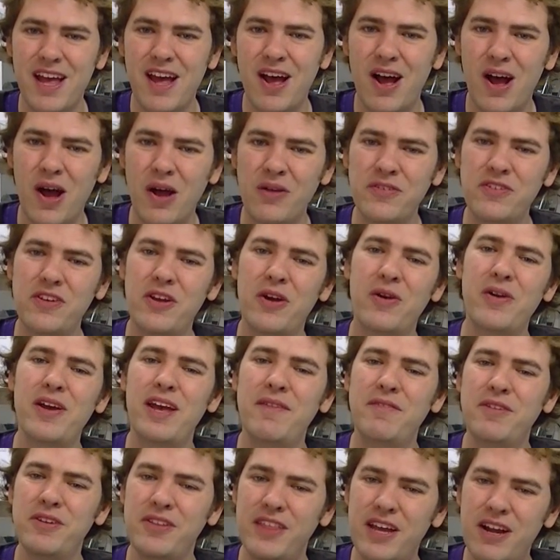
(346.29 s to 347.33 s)
Also,
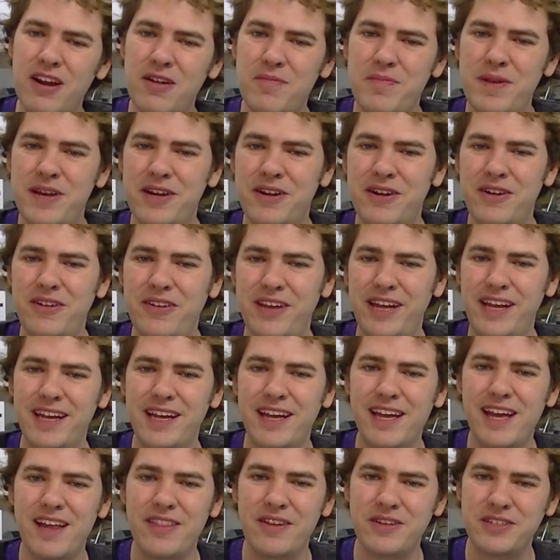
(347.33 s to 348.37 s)
if you're there a bit early,
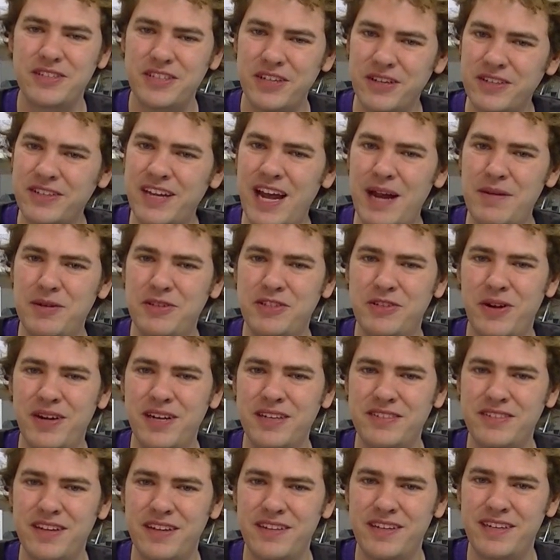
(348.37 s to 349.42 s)
there's still time to join
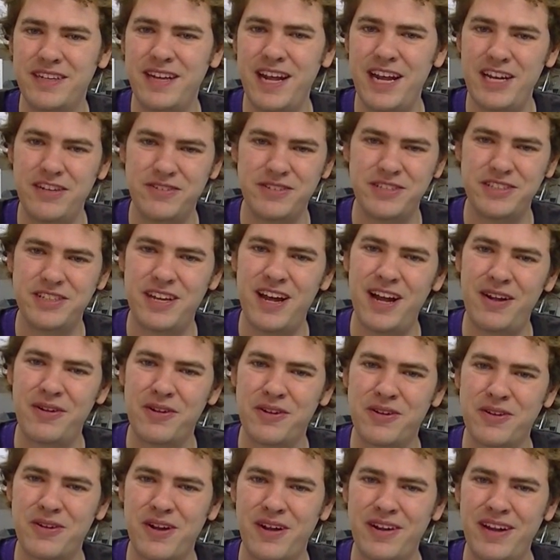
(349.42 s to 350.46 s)
us on the dangerous taco
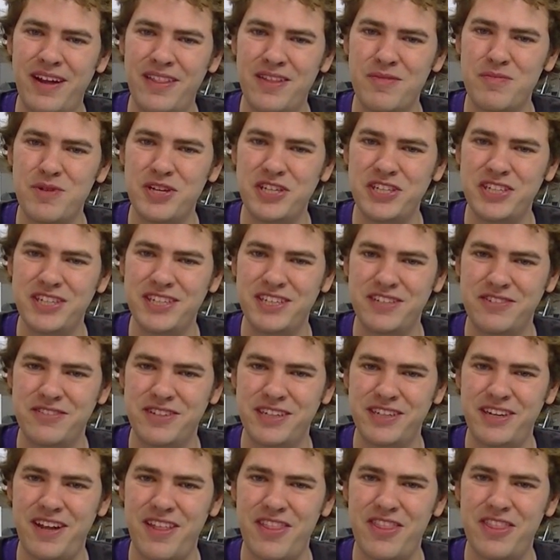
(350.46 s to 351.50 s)
crawl down the Mission
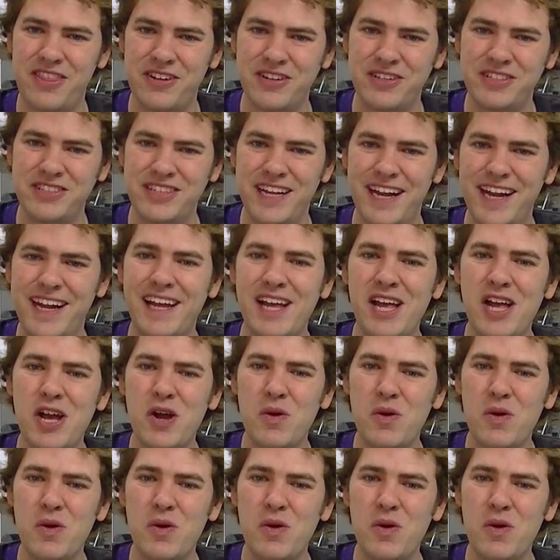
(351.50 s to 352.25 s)
District on Thursday.